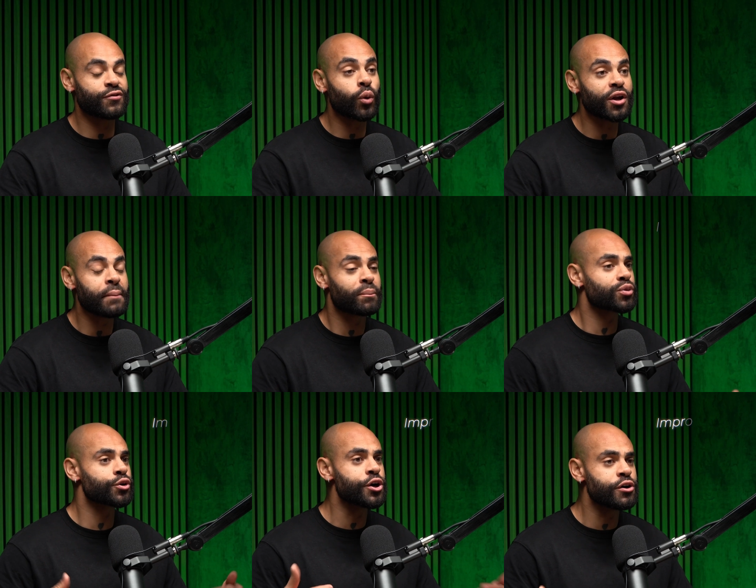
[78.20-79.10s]
if you want to
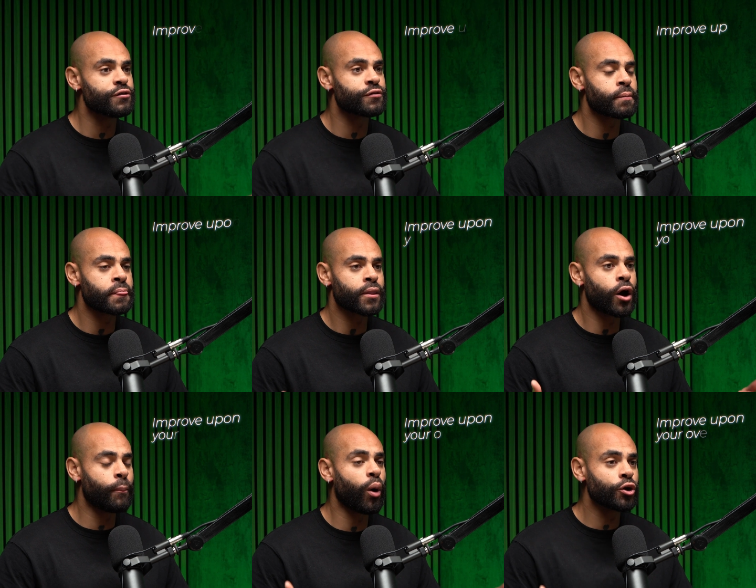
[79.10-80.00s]
improve
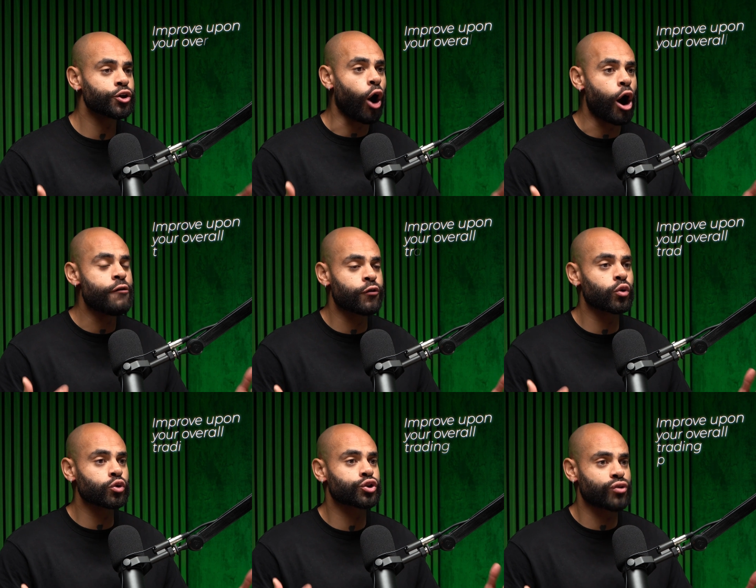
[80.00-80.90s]
upon your
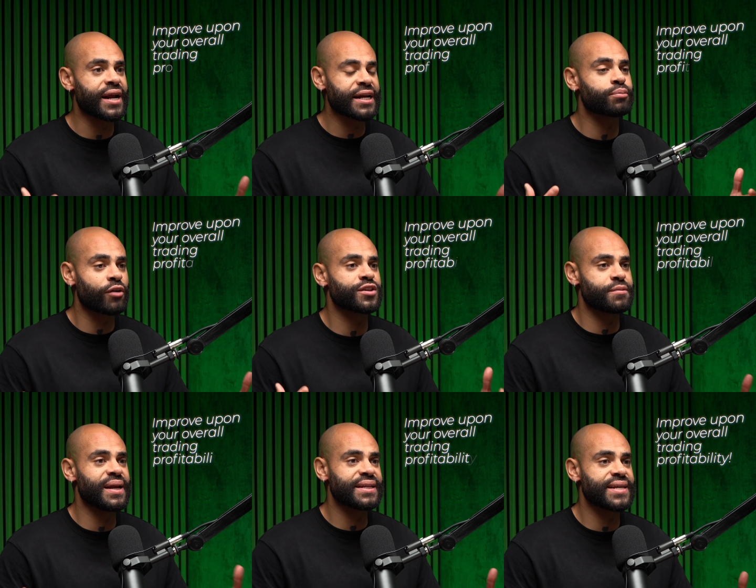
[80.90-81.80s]
overall trading
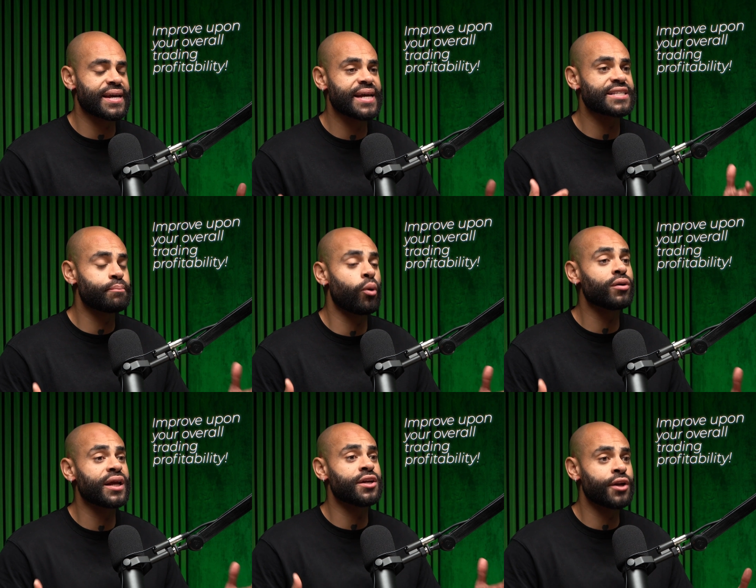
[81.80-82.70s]
profitability. It's
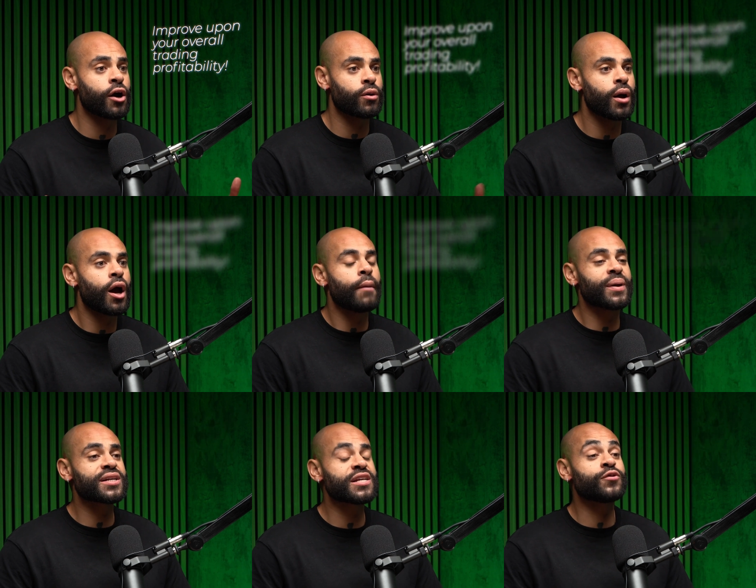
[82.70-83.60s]
important that you know,
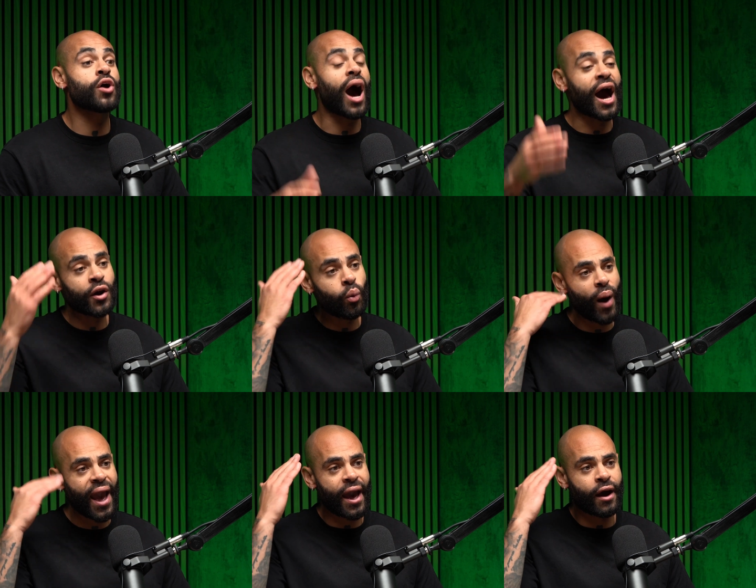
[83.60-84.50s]
because if you're
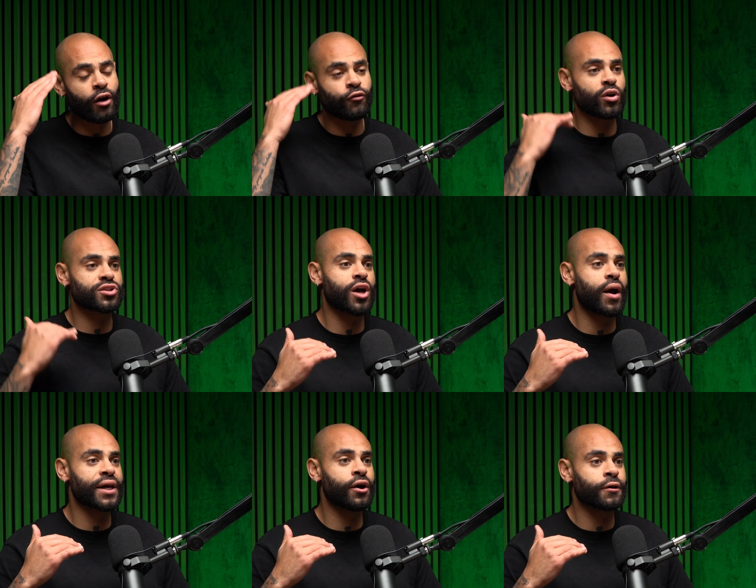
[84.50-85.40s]
unaware of what's
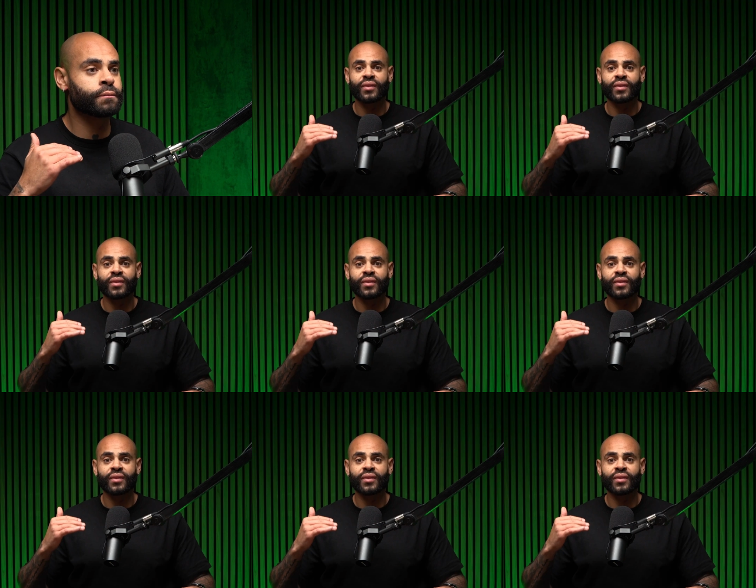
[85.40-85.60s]
going on